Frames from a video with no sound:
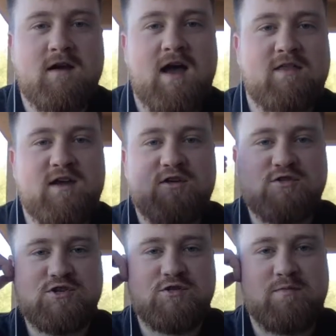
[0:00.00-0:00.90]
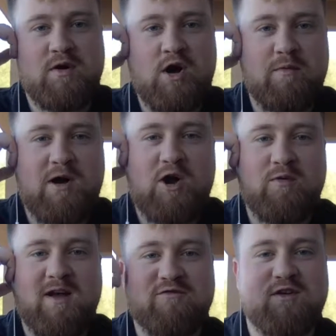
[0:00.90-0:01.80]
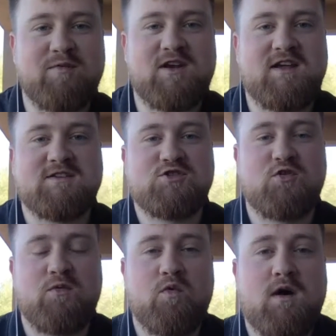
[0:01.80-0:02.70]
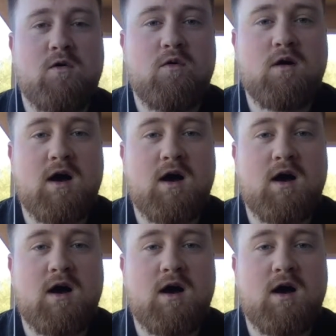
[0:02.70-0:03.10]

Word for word: Hey there YouTube, I hope everybody is doing well.